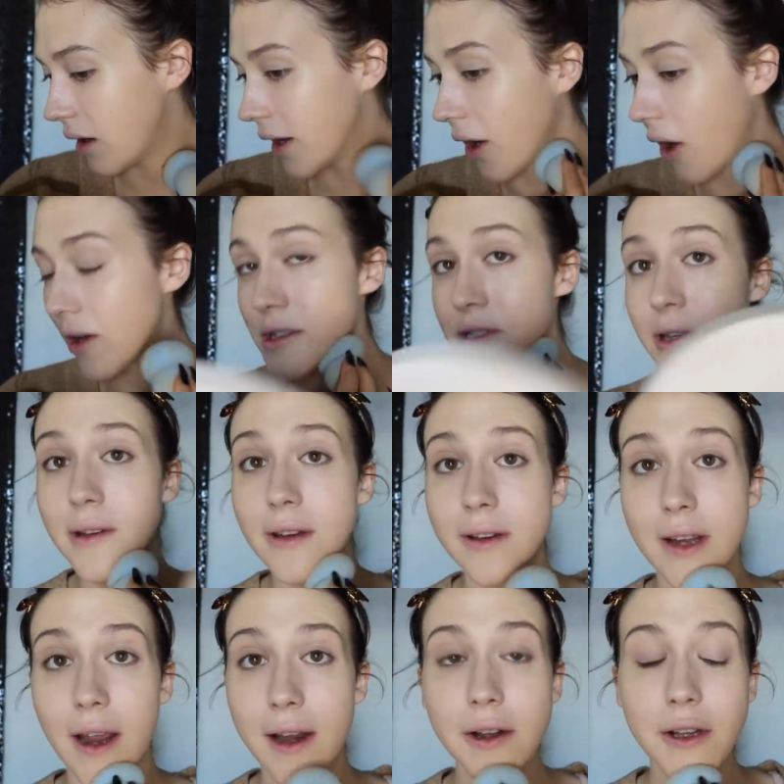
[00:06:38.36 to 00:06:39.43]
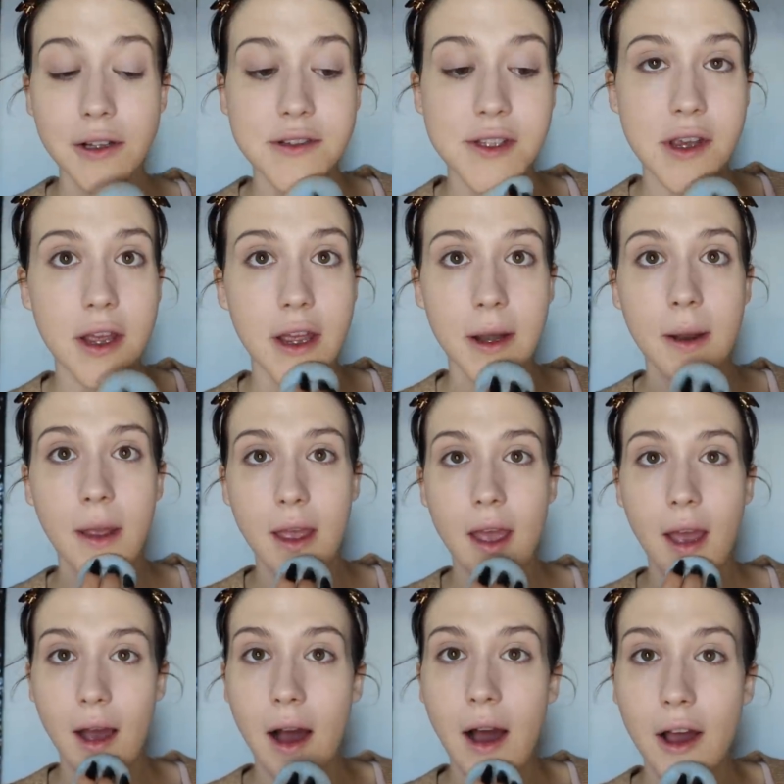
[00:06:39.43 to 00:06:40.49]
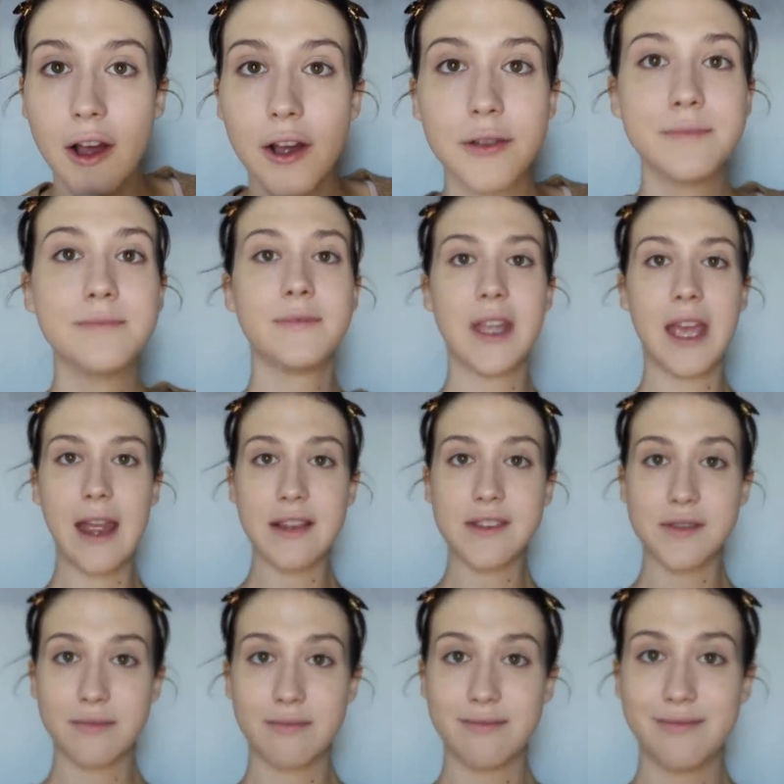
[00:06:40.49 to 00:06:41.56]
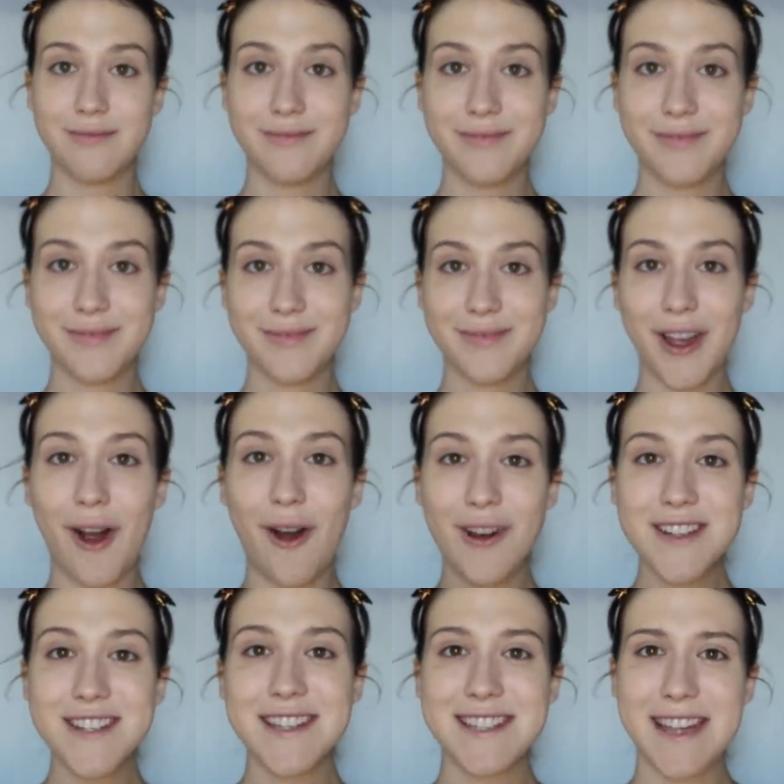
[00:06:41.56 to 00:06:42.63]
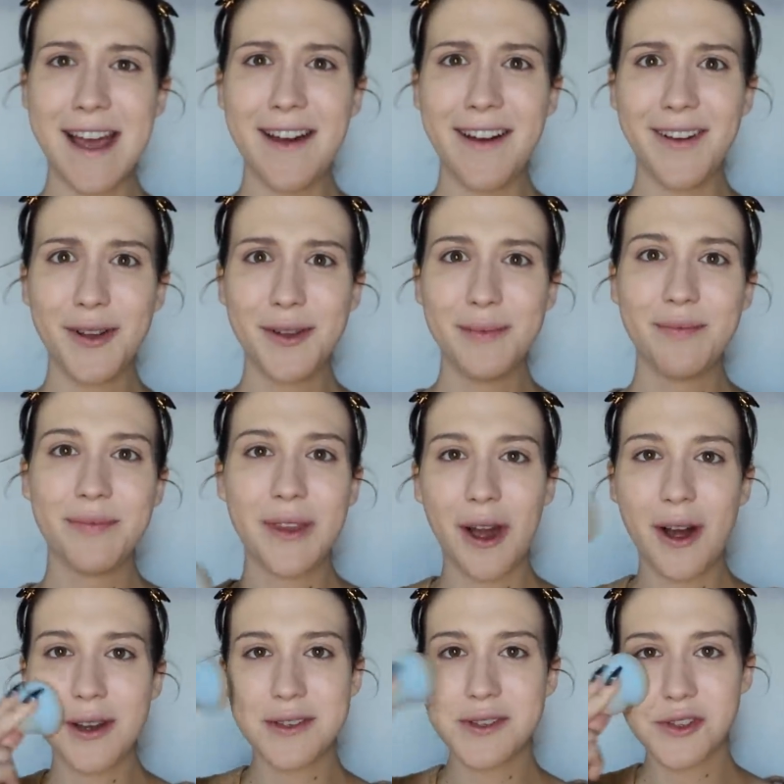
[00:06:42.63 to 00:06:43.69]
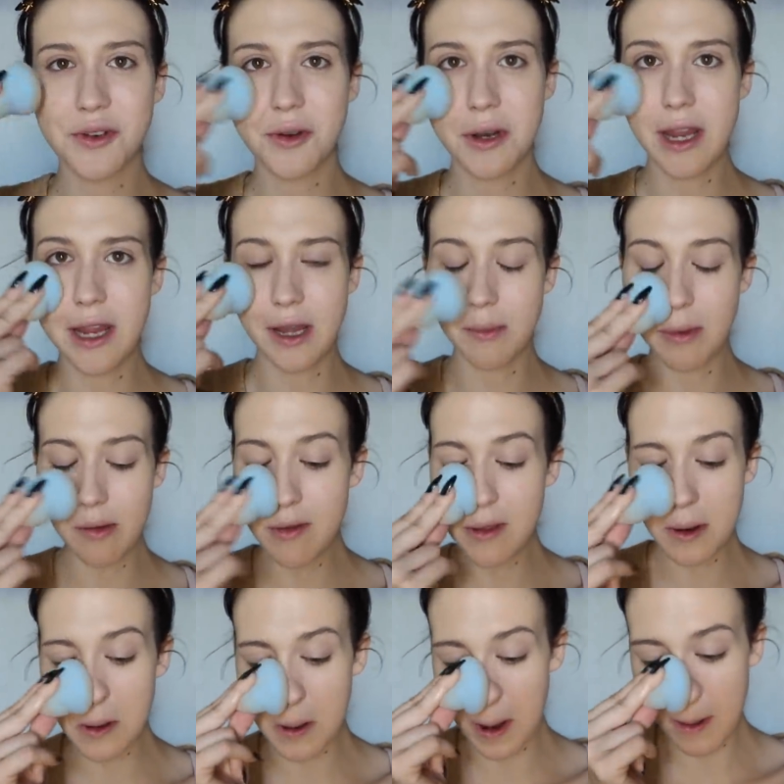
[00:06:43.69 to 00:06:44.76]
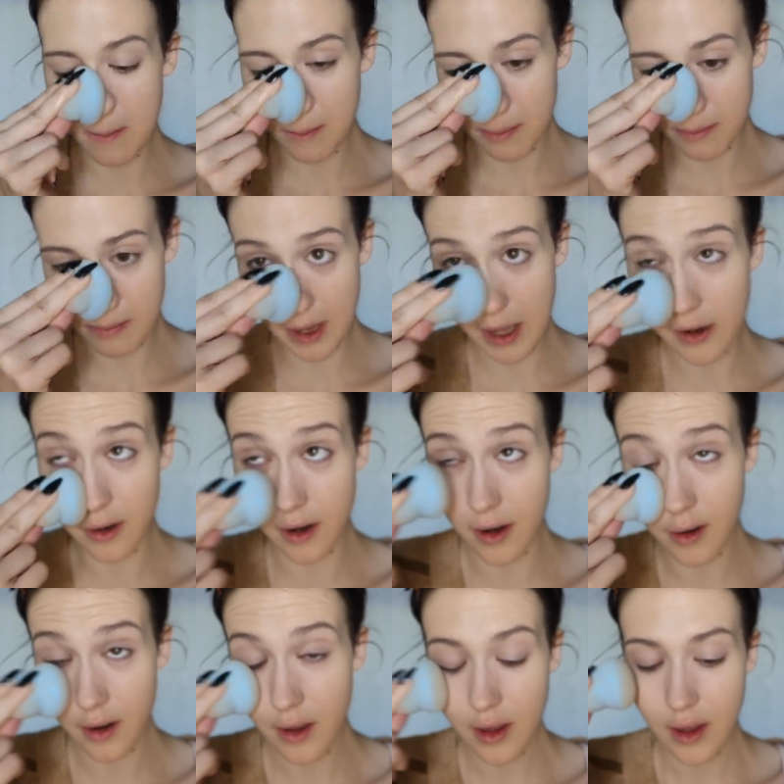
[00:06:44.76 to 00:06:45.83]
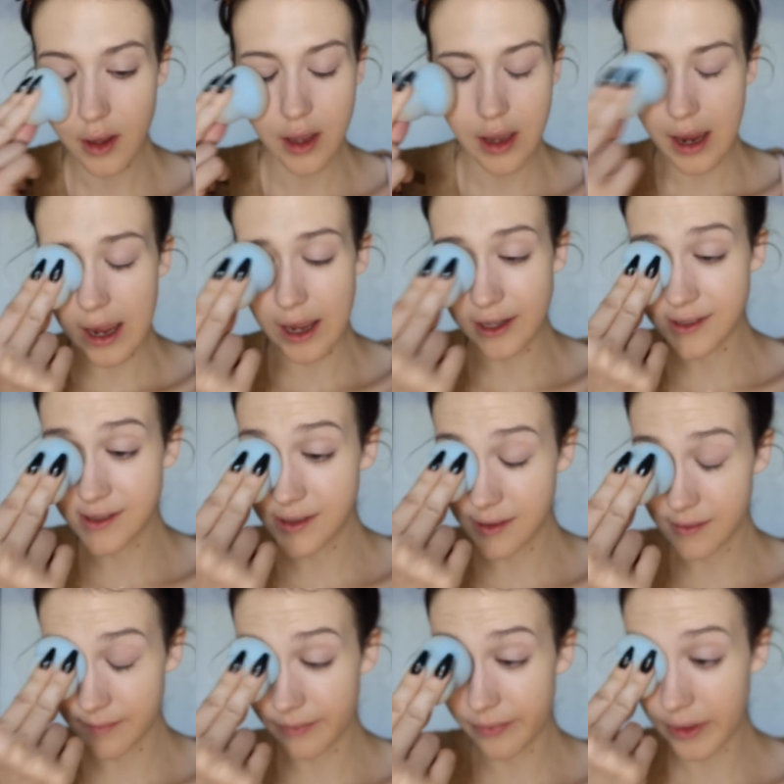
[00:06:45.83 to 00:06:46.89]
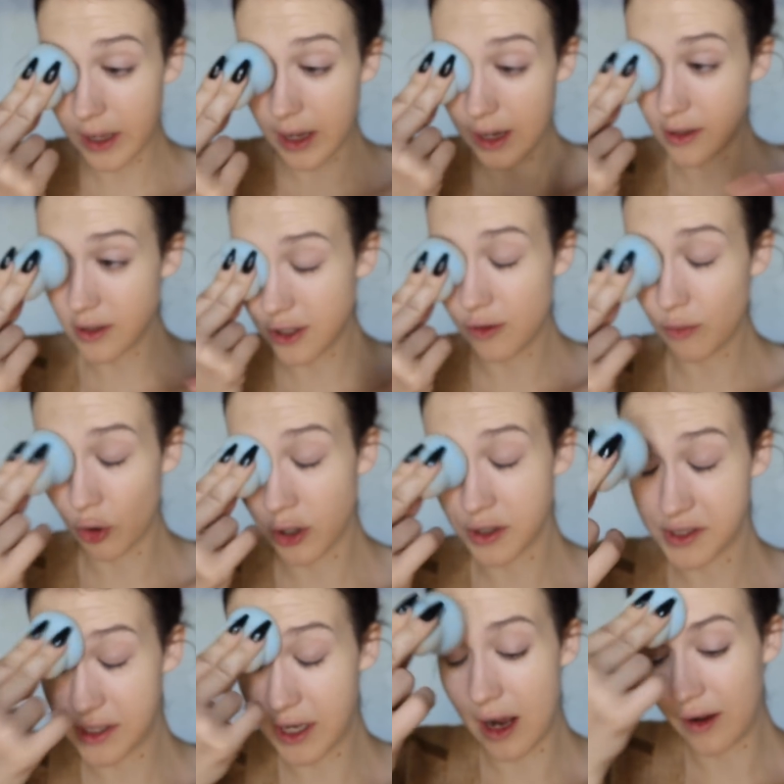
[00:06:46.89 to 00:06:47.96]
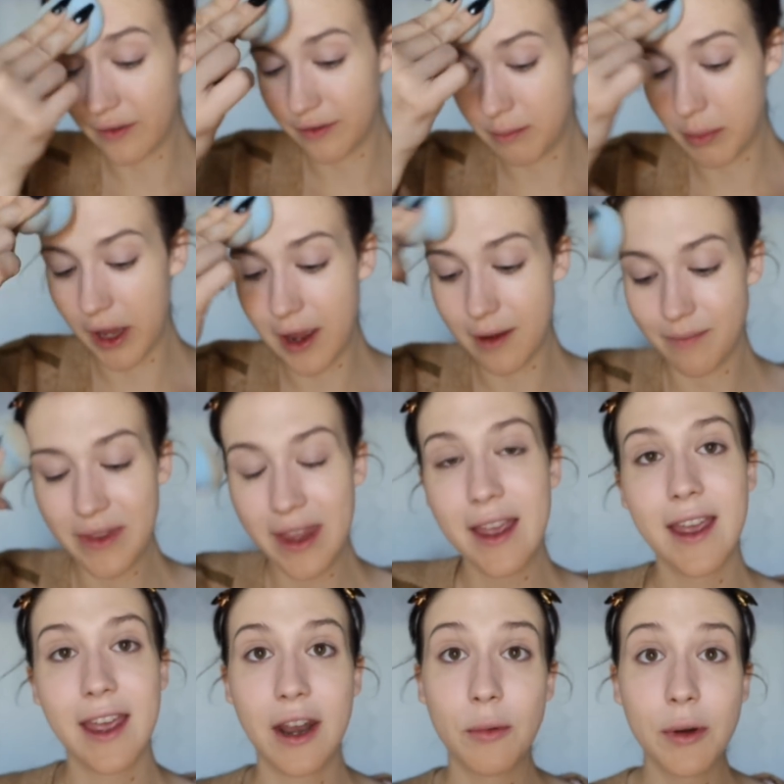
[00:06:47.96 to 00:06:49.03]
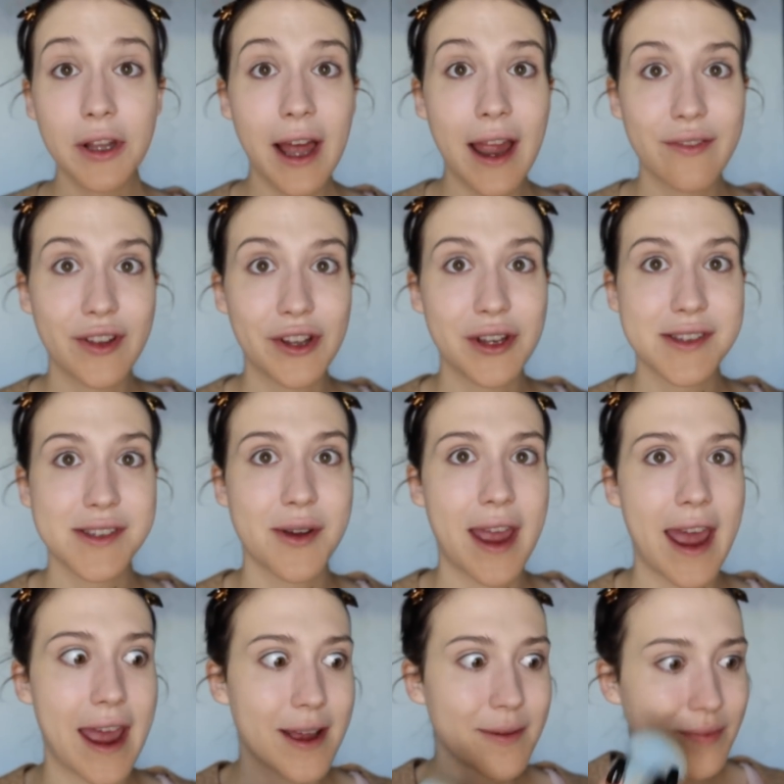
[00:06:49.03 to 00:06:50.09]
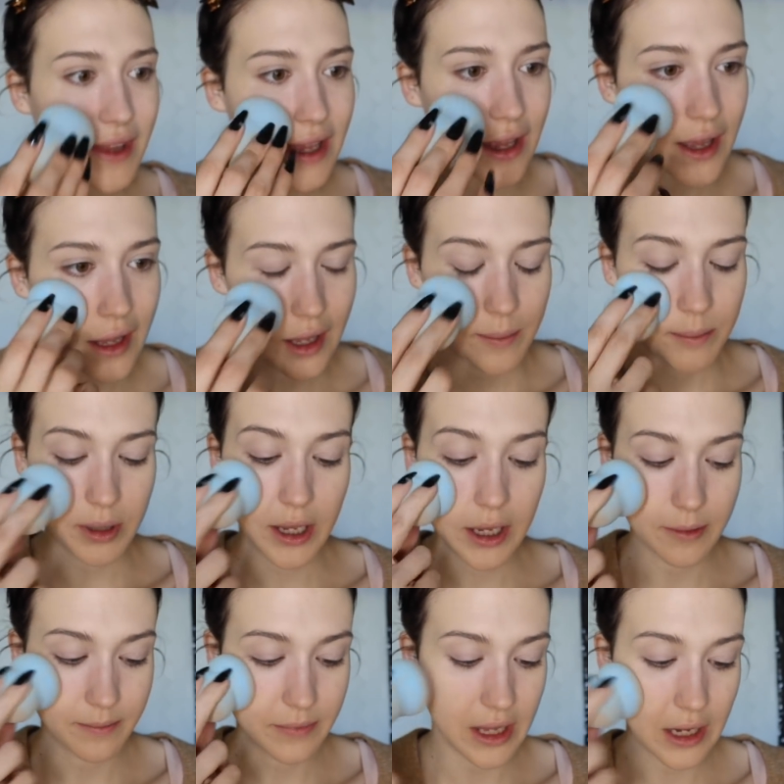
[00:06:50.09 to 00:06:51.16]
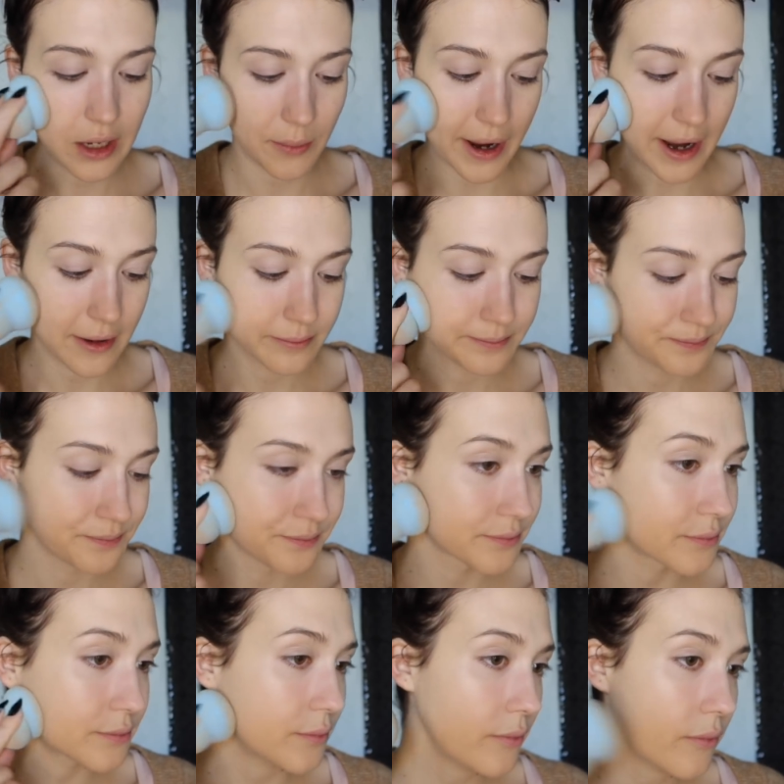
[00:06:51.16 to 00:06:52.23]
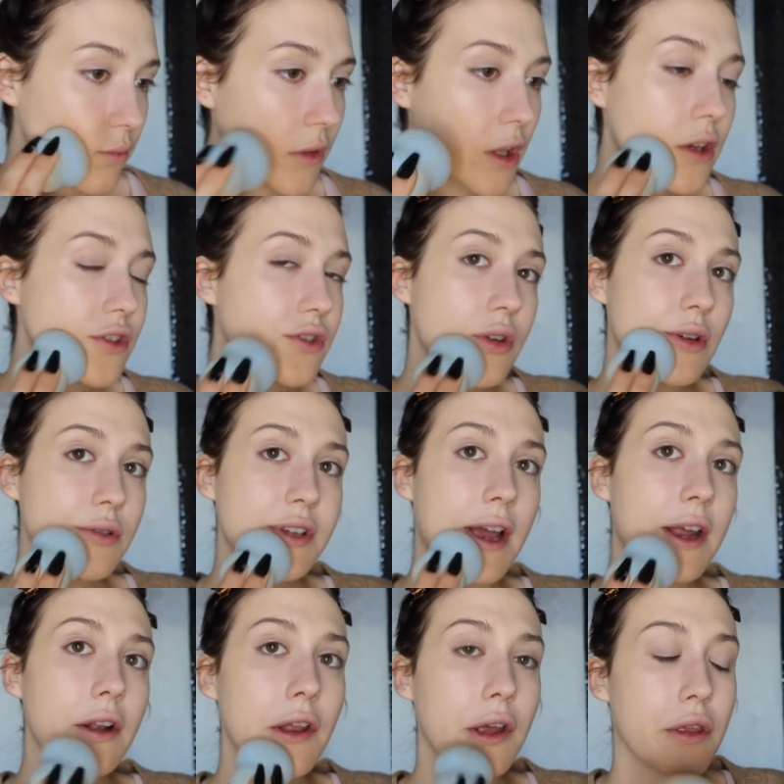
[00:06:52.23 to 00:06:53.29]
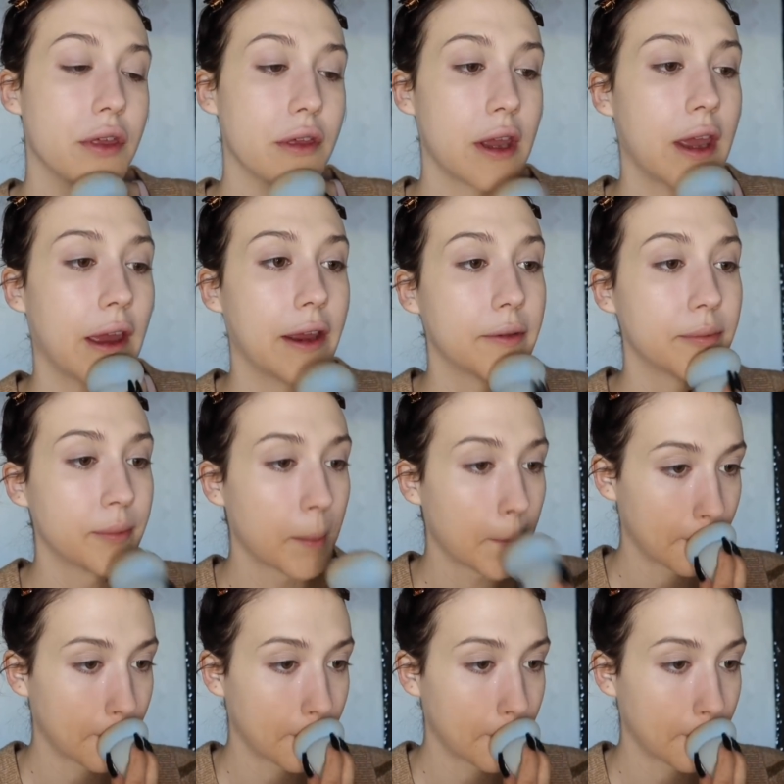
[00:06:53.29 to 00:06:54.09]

it, honestly, it kind of looks good. Um, it's hard to tell on screen. Maybe that'll get better as I do more stuff, but in real life, it looks okay. But anyway, so I was kind of like thinking,